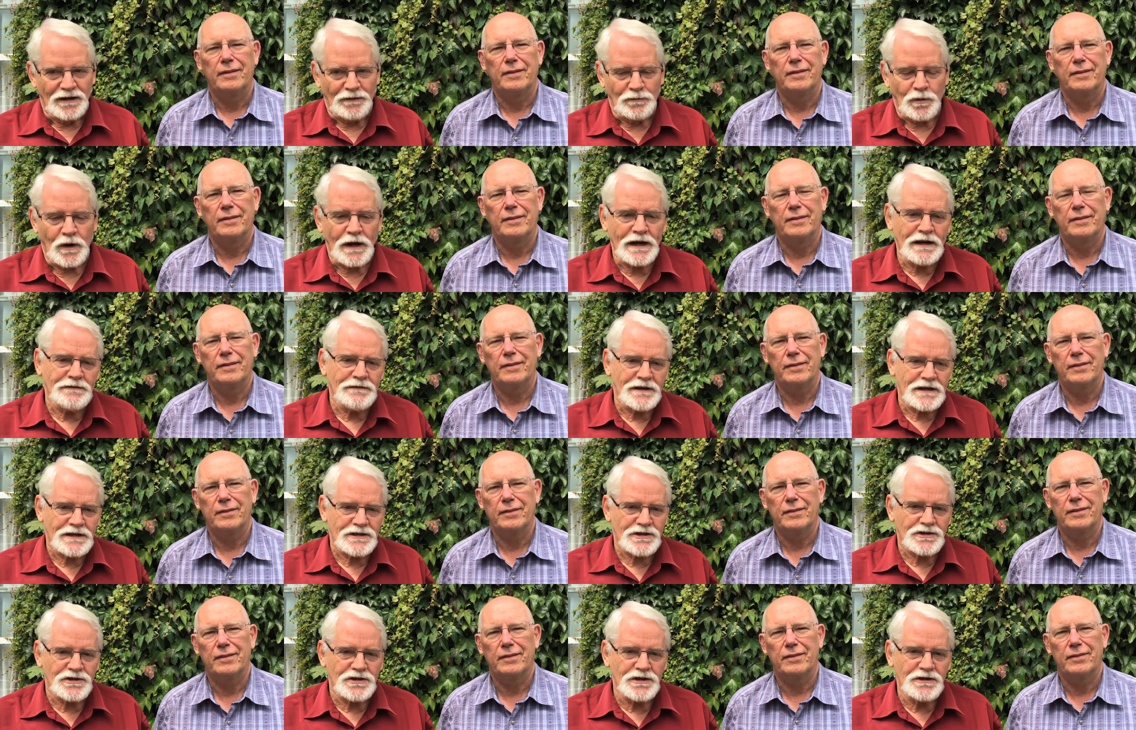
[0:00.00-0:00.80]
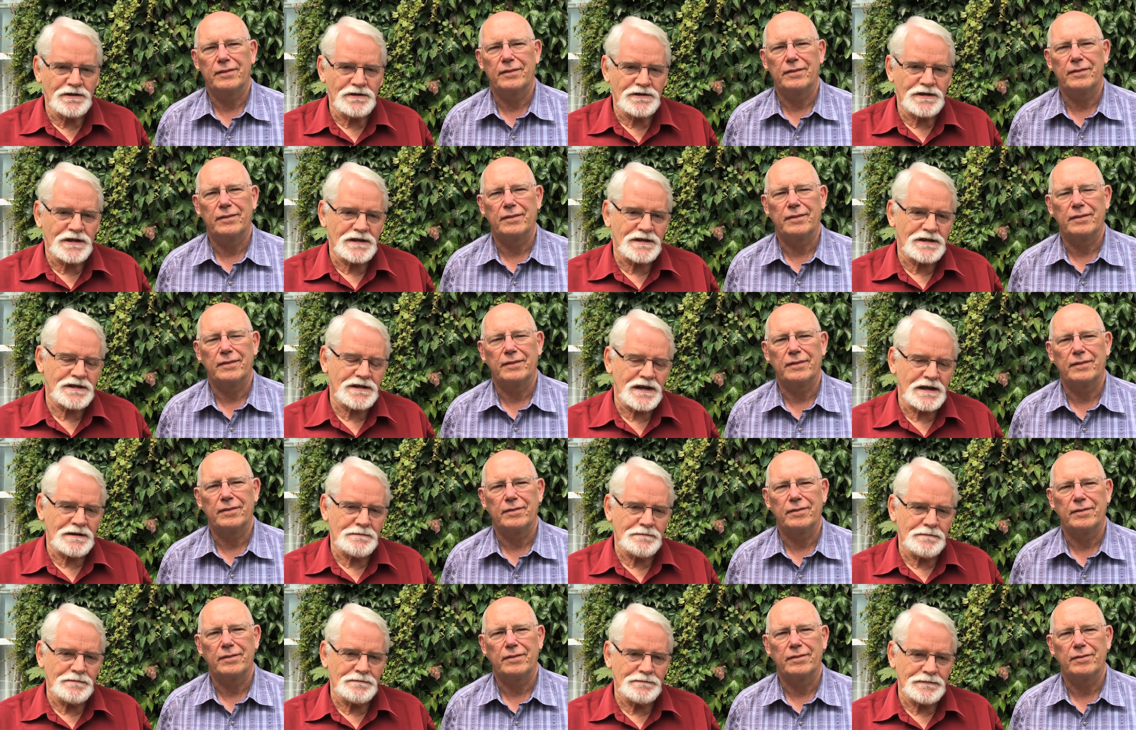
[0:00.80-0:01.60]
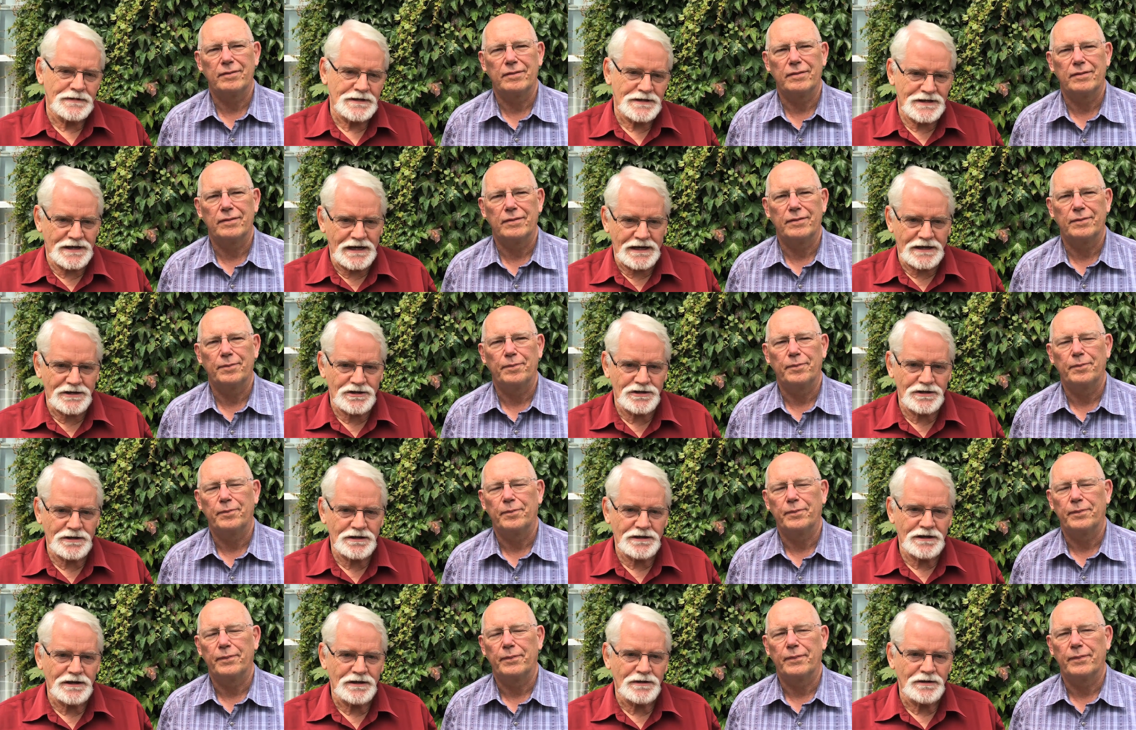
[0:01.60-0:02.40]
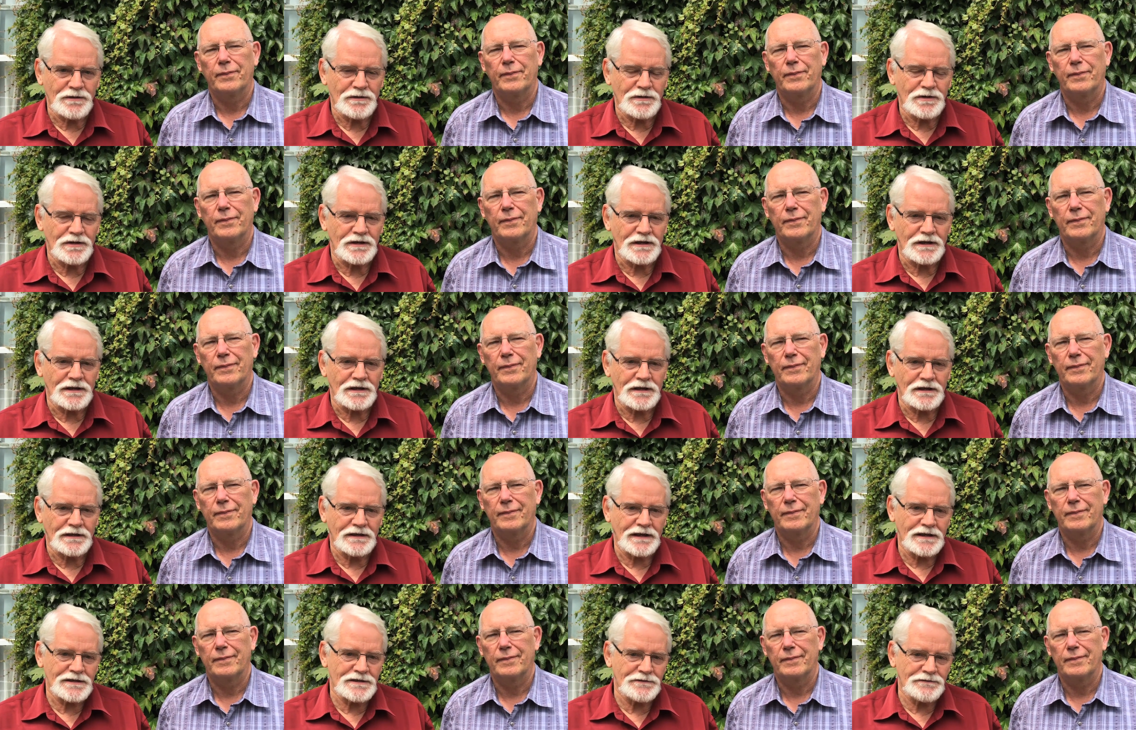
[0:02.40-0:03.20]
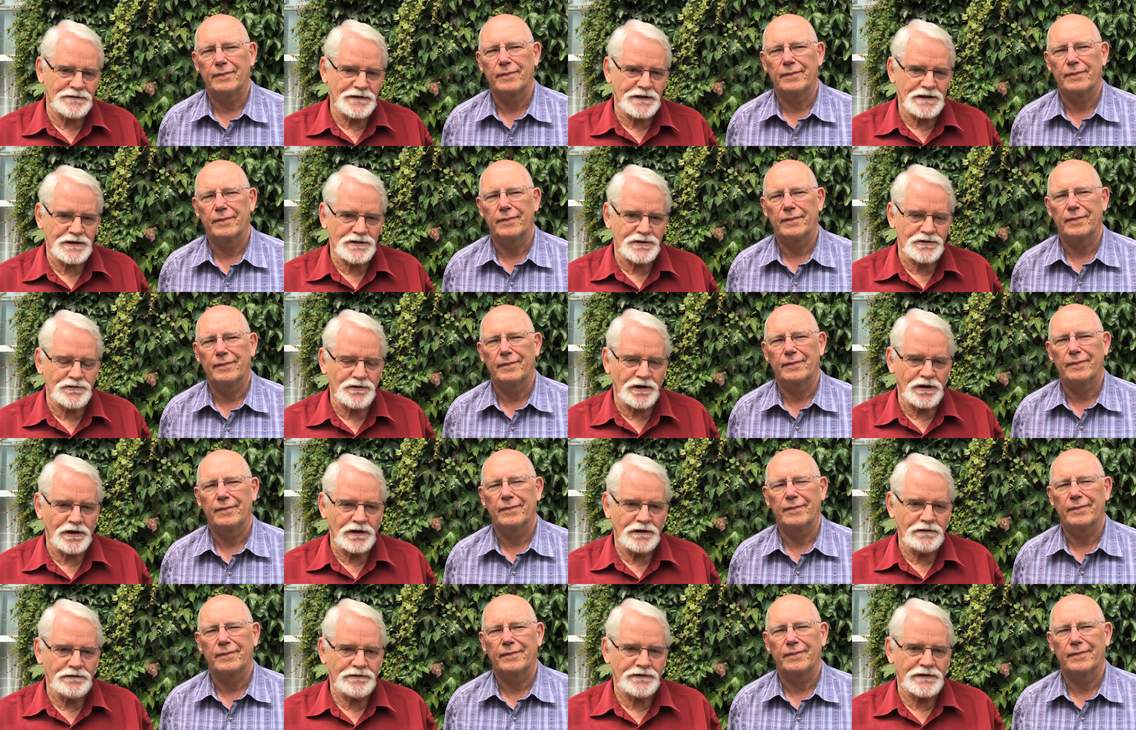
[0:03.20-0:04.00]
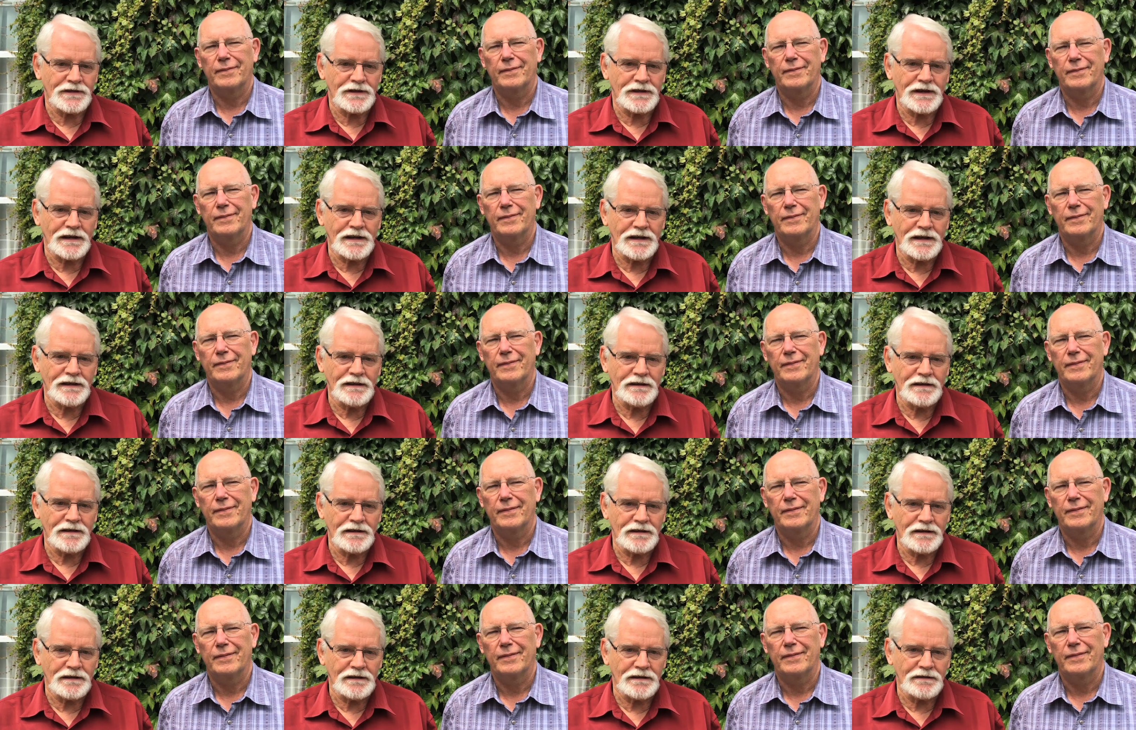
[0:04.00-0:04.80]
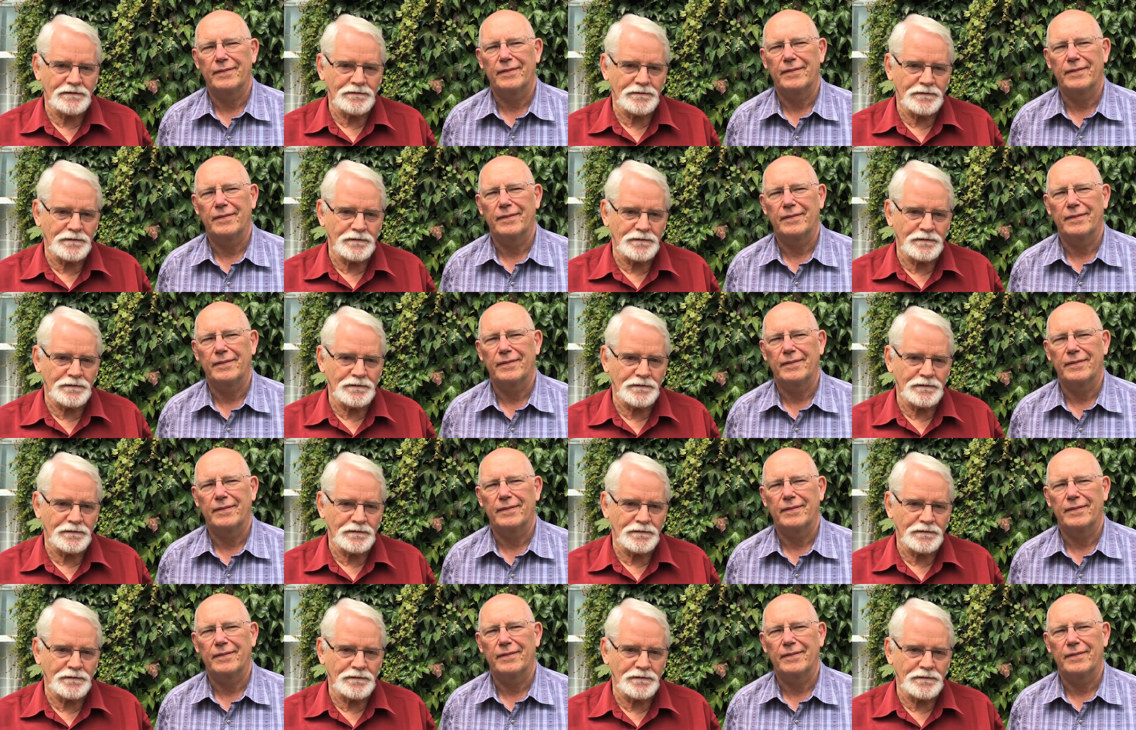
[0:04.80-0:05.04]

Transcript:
Speaker 1: One of us chooses some section and uh, does a first draft, and uh,